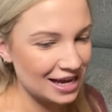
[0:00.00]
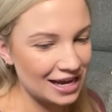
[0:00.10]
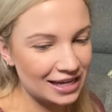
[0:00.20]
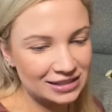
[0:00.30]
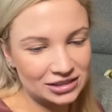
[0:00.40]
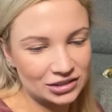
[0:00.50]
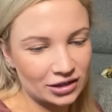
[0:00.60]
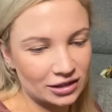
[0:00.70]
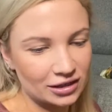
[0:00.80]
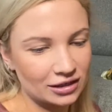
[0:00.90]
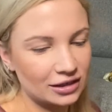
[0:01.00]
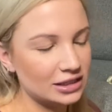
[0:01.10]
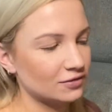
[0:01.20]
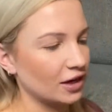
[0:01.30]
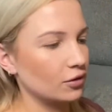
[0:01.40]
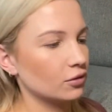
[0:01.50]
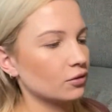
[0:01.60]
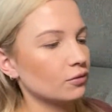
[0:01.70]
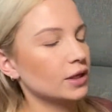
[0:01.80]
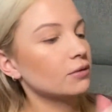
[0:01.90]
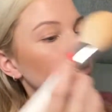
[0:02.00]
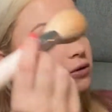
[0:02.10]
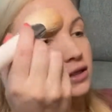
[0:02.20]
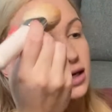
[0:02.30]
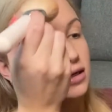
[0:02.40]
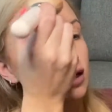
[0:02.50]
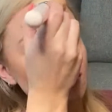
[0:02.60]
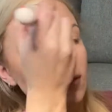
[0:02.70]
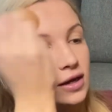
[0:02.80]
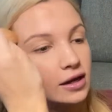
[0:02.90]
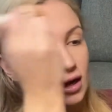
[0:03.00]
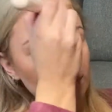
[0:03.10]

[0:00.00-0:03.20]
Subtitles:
It's a little dark. It's fine. We can work with it. And then up